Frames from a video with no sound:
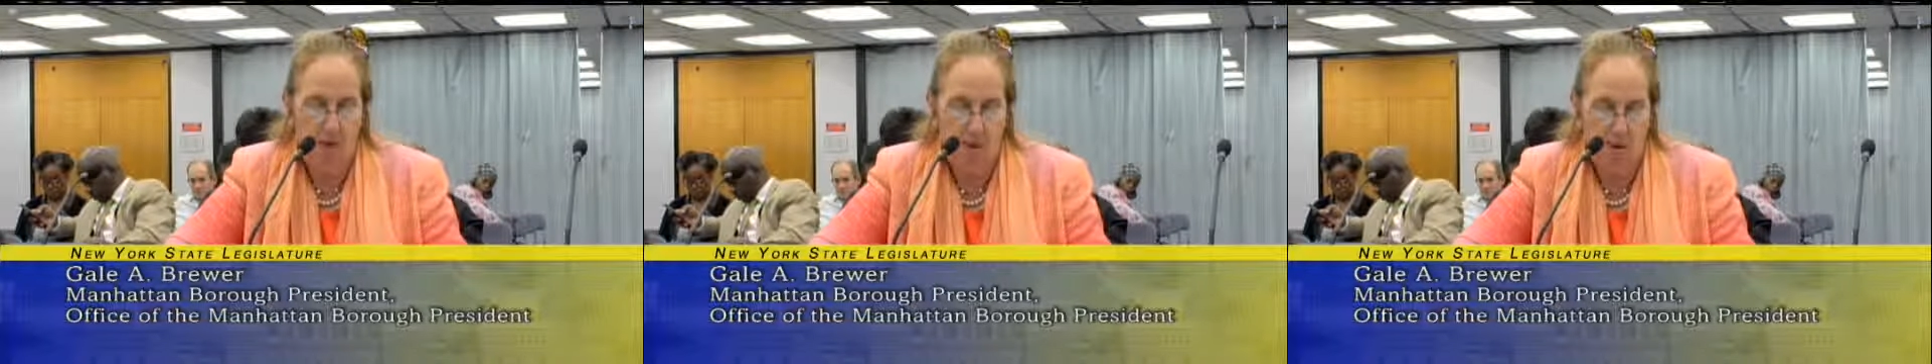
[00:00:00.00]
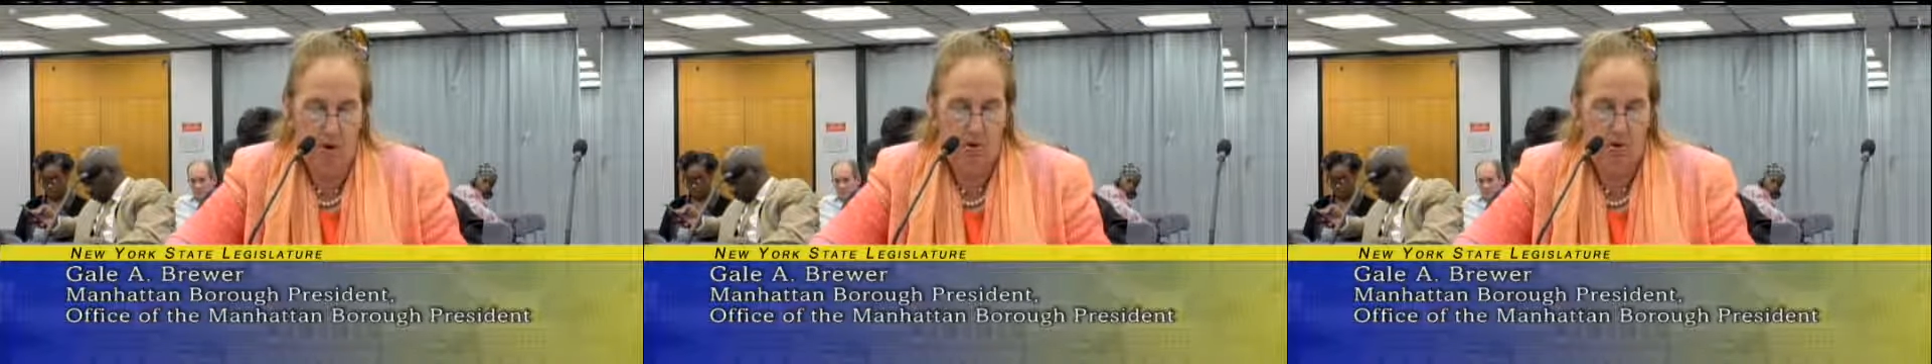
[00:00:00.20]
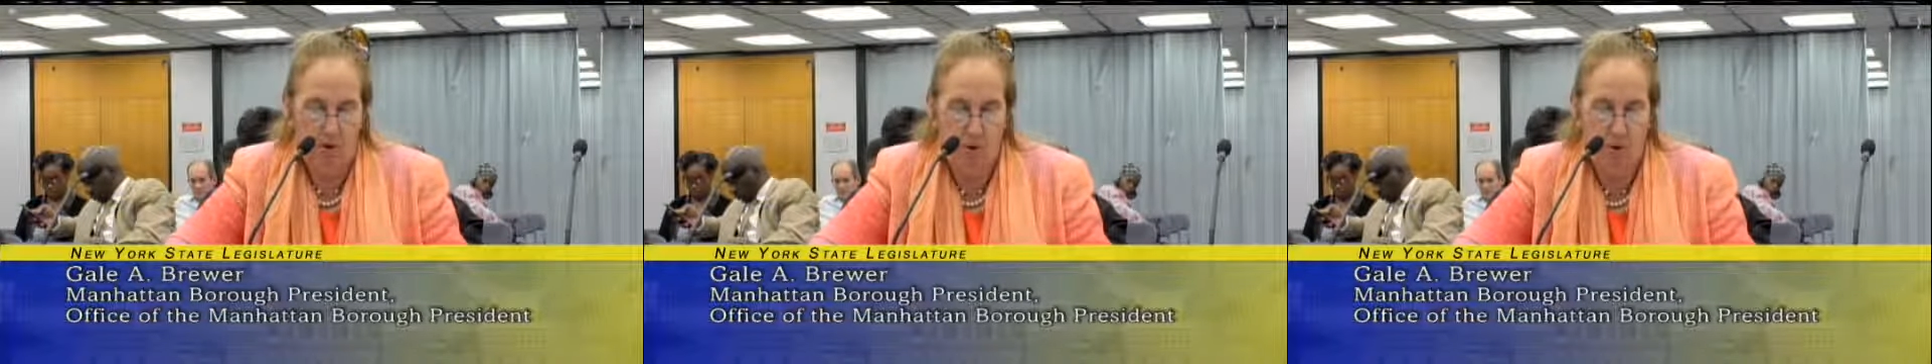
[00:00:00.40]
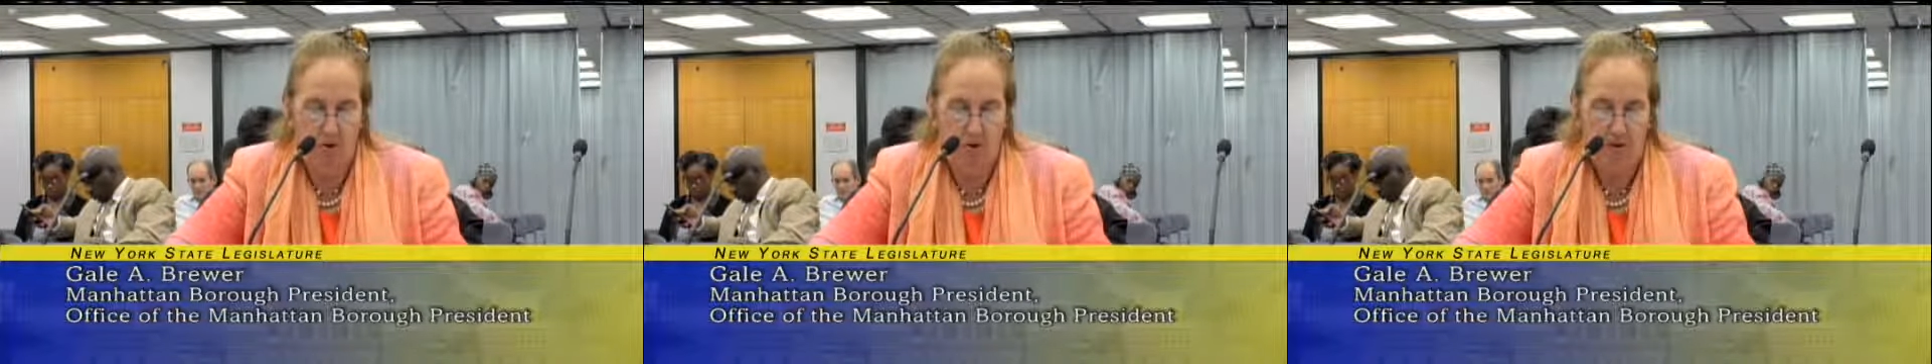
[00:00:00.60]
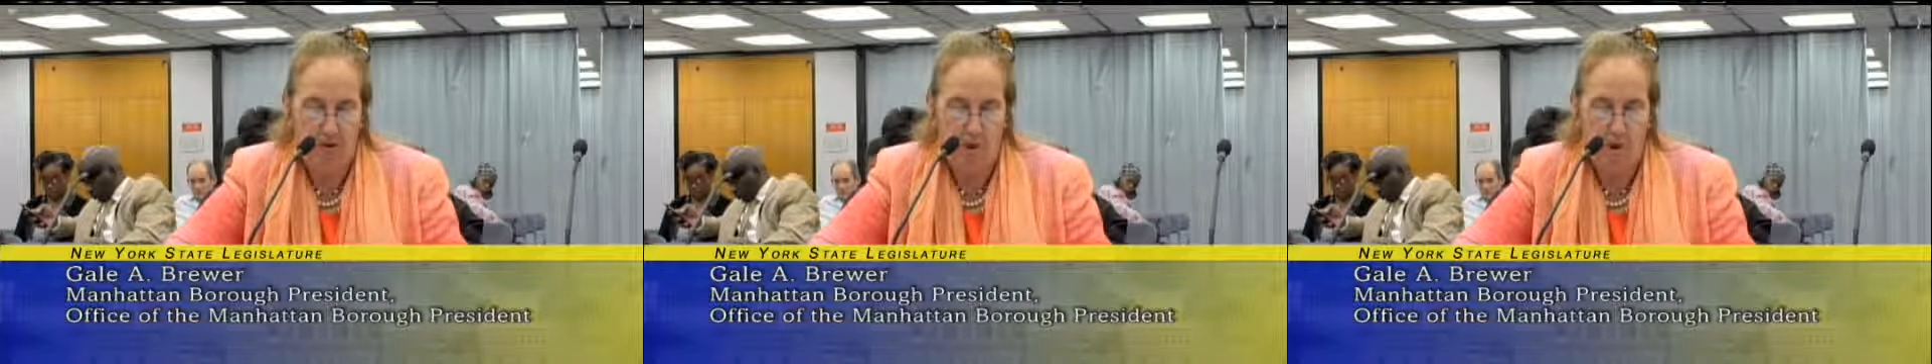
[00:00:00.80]
work
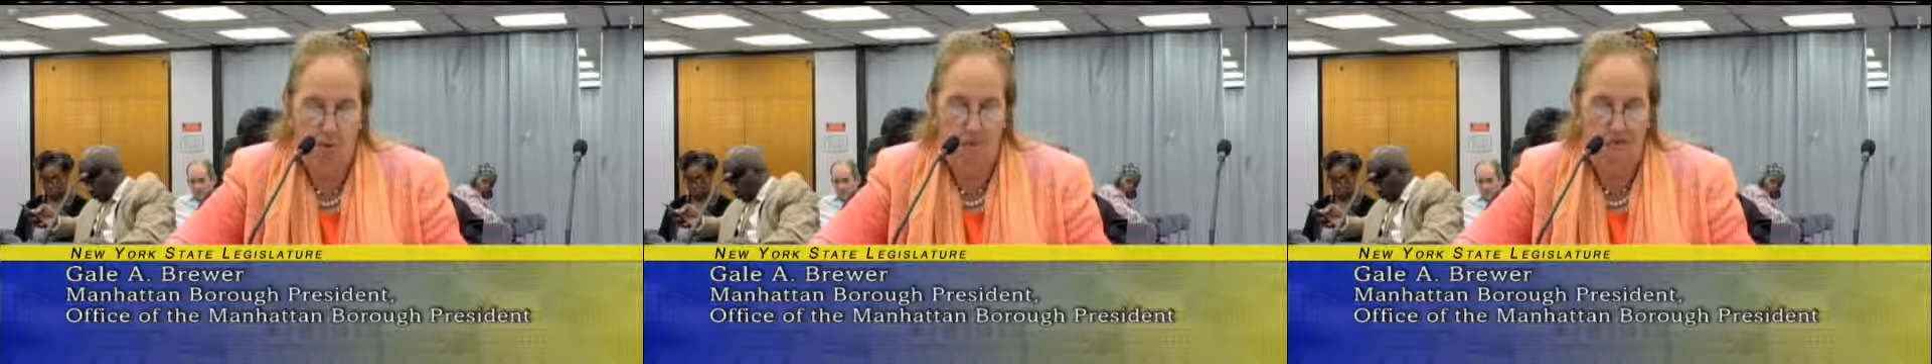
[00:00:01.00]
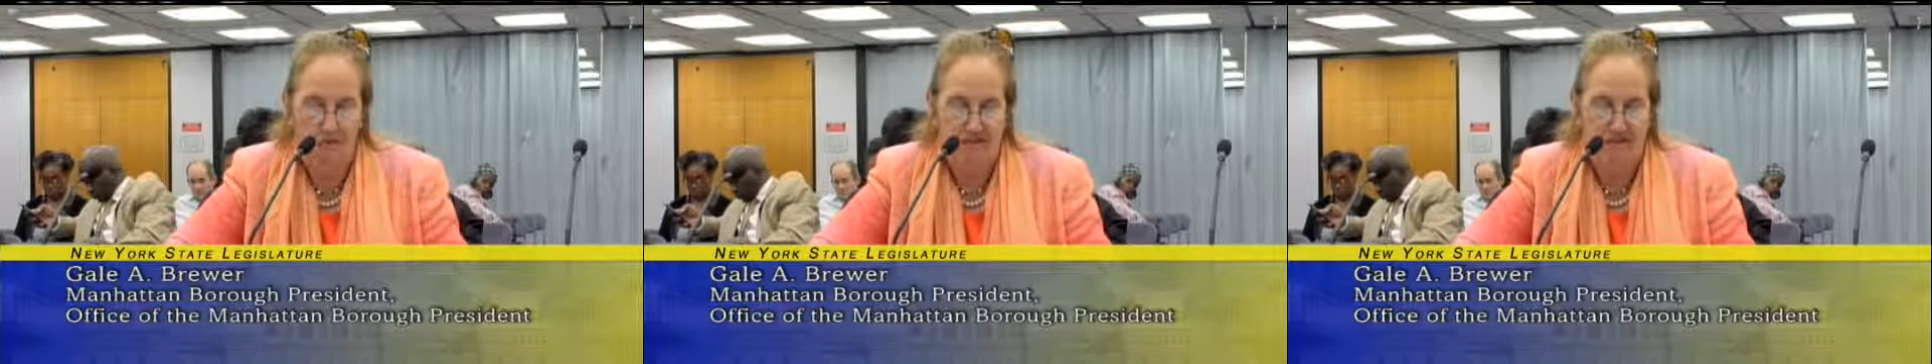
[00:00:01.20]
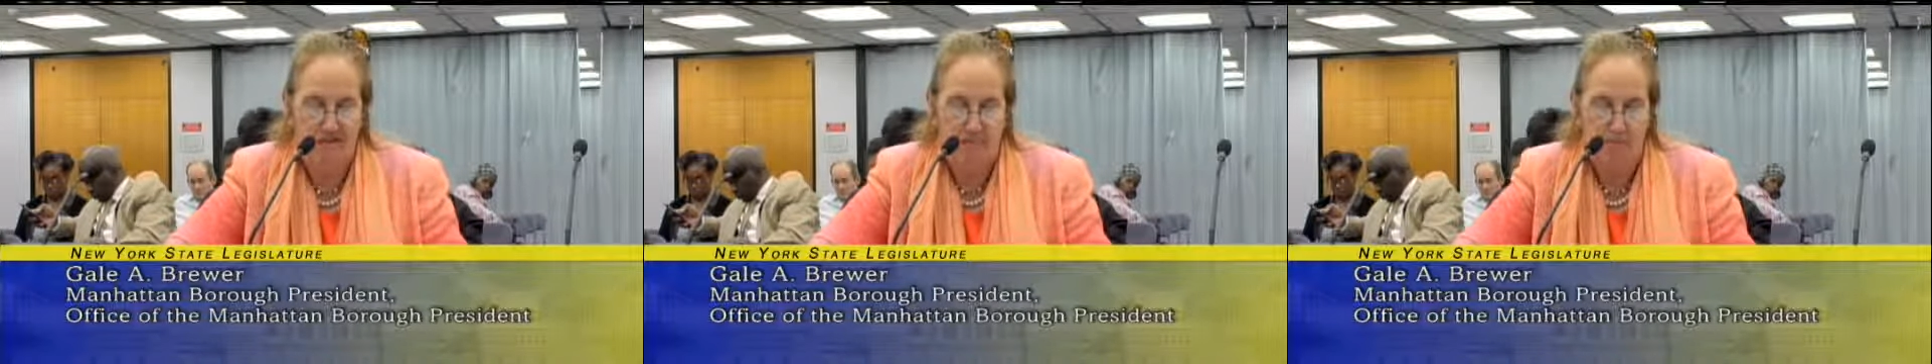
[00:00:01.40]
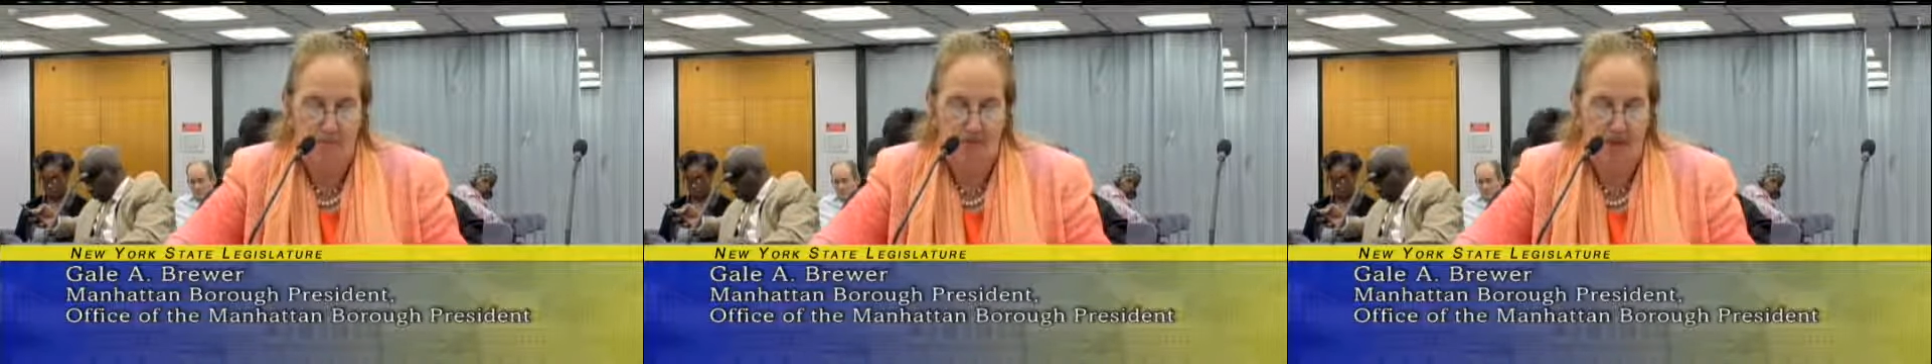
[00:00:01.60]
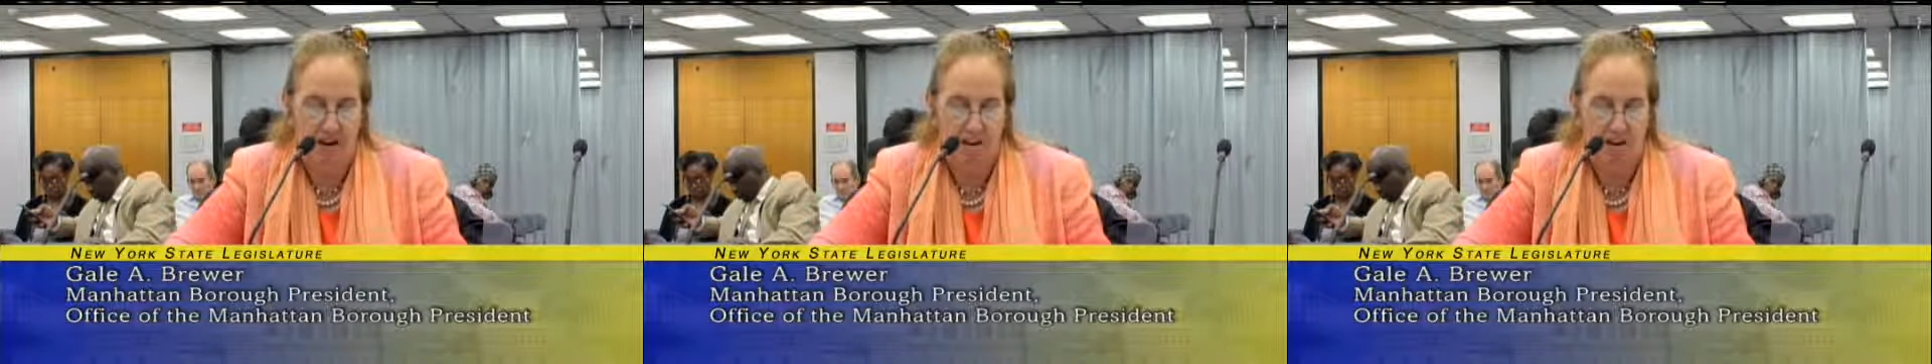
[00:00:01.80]
toward the goal of
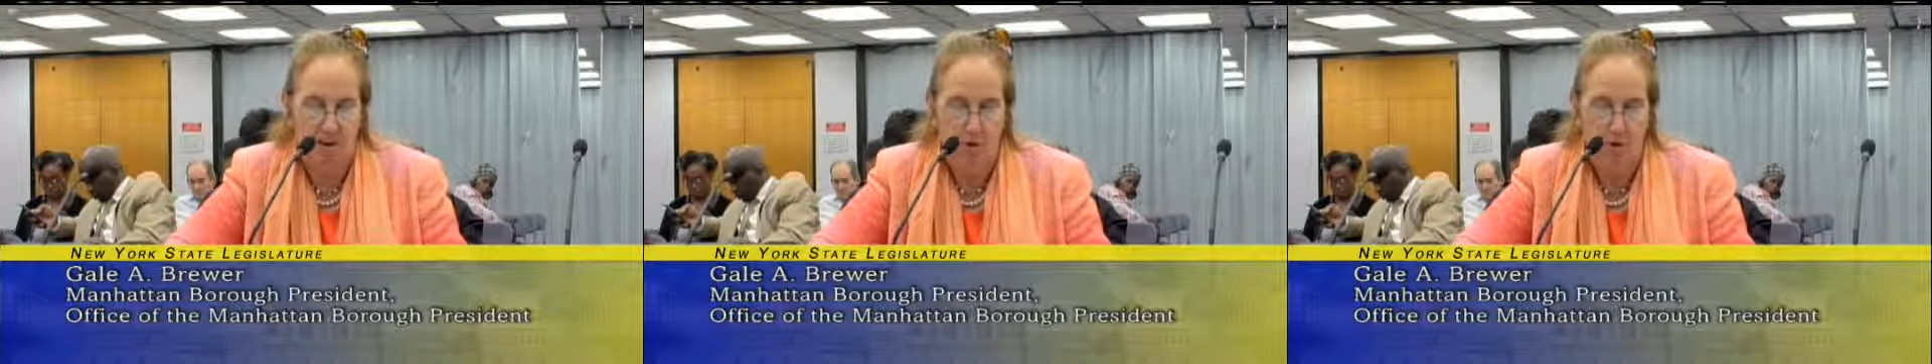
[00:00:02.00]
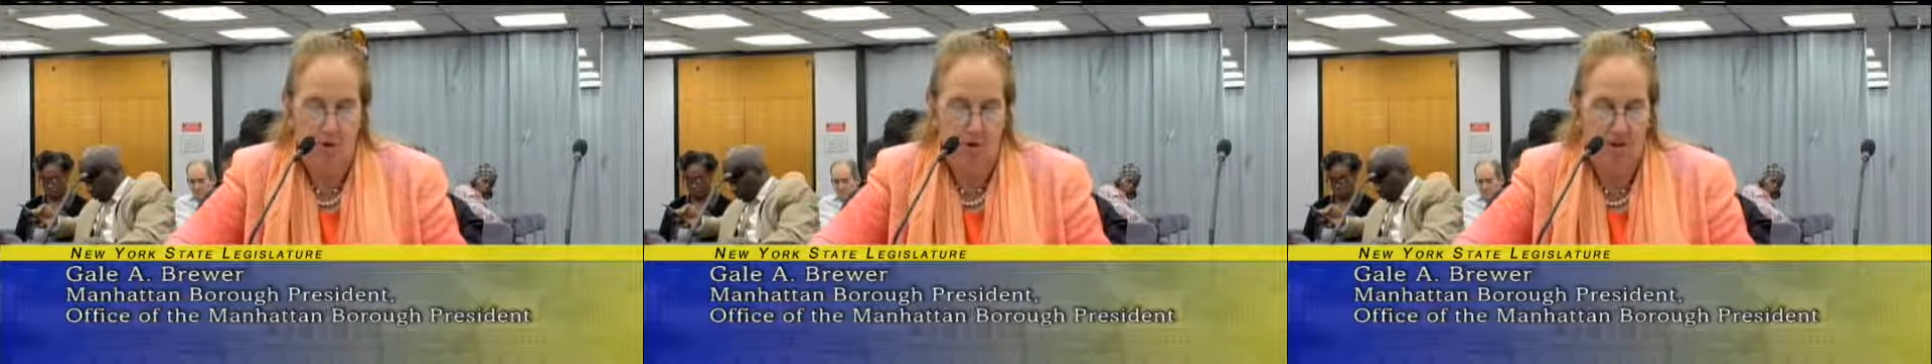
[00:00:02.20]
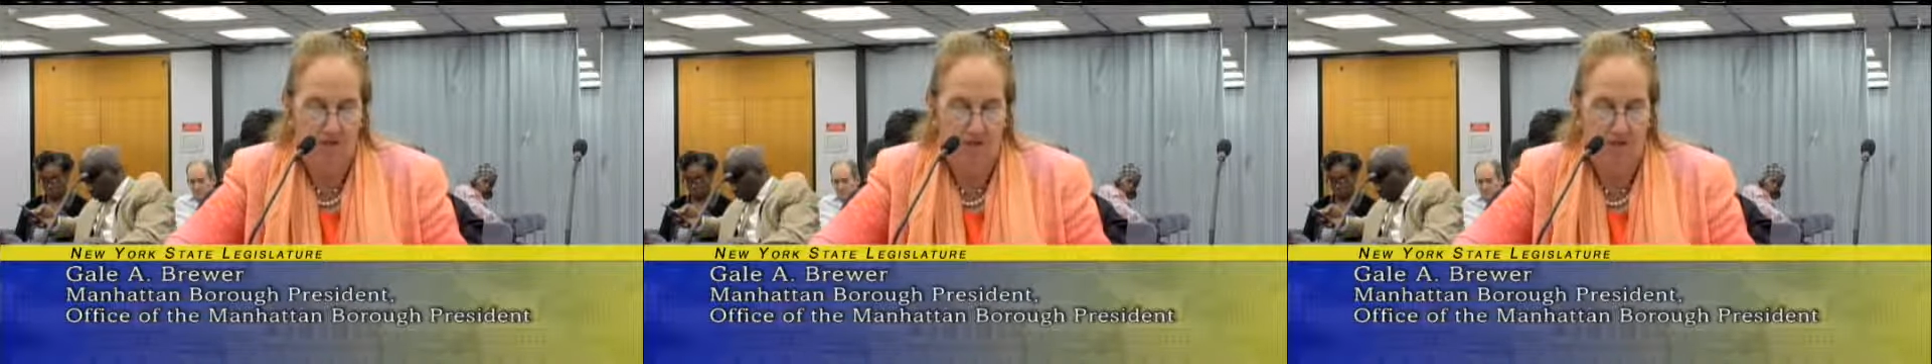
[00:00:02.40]
50% renewal